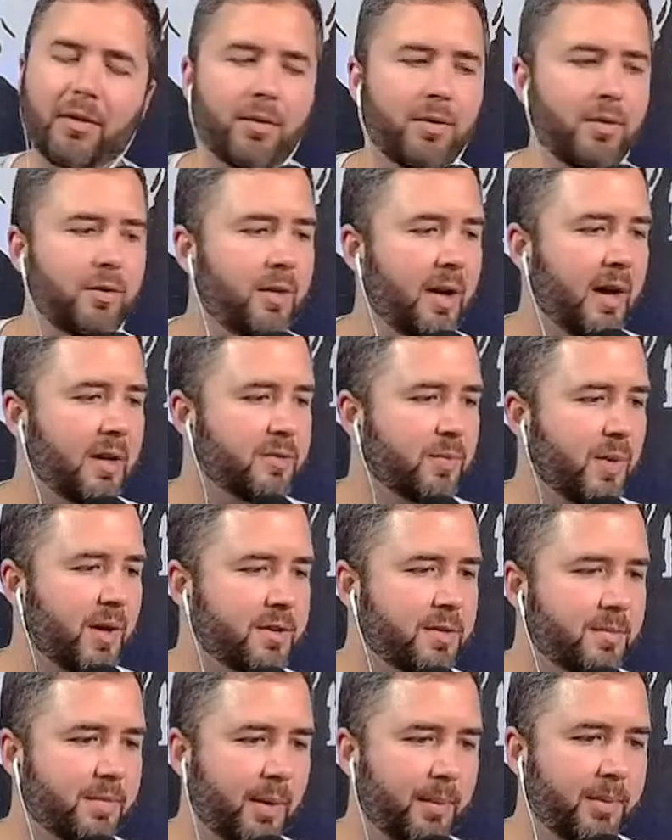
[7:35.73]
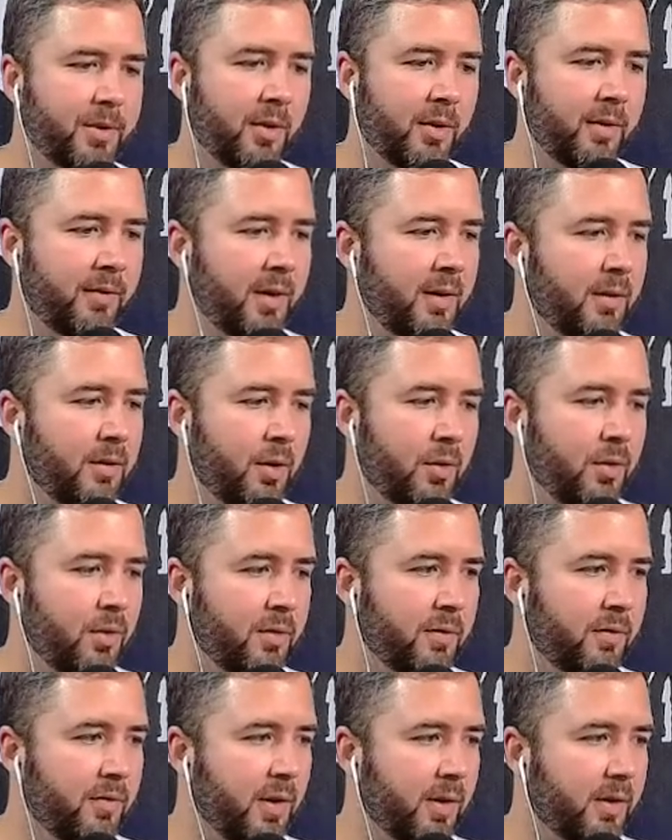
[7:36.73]
You guys watching probably don't even know who
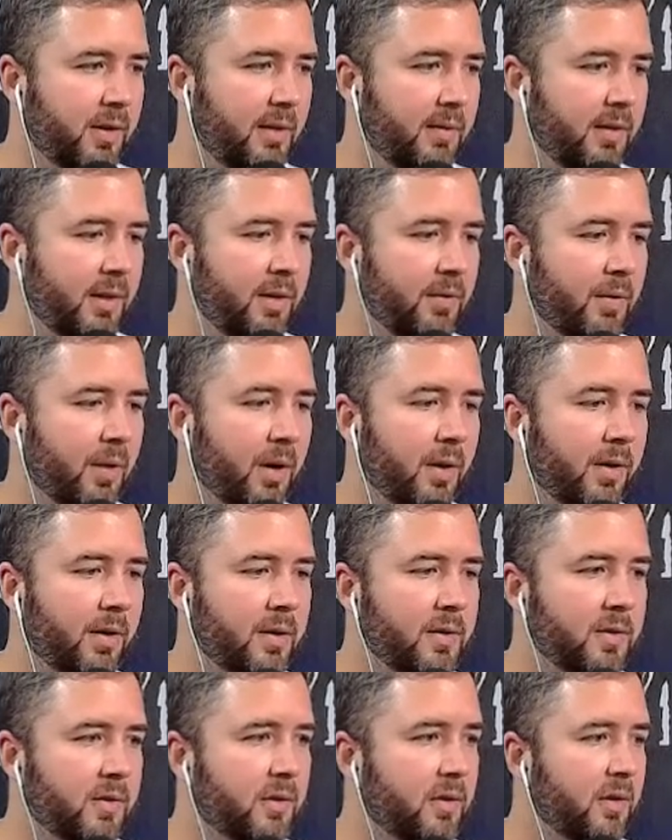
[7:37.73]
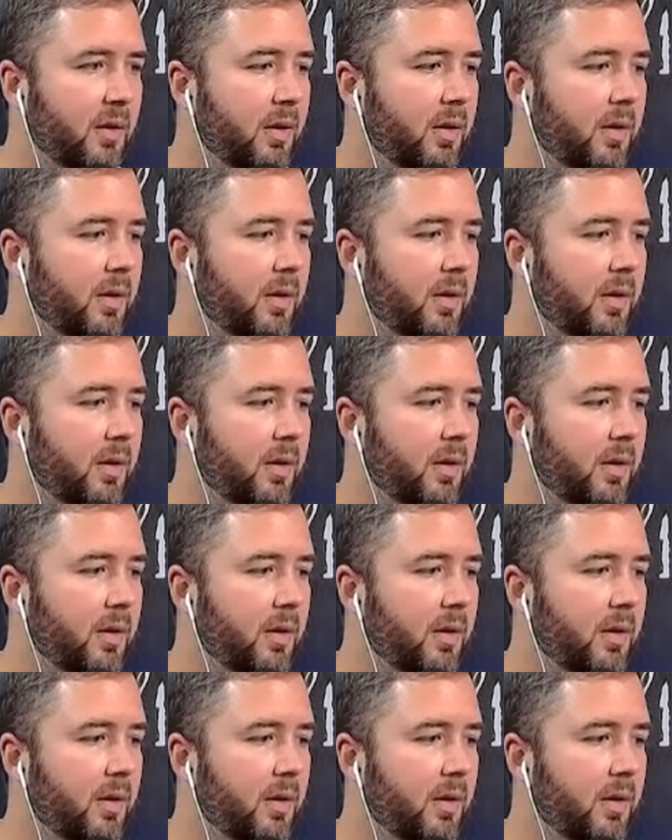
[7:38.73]
the fuck David Lee Roth is.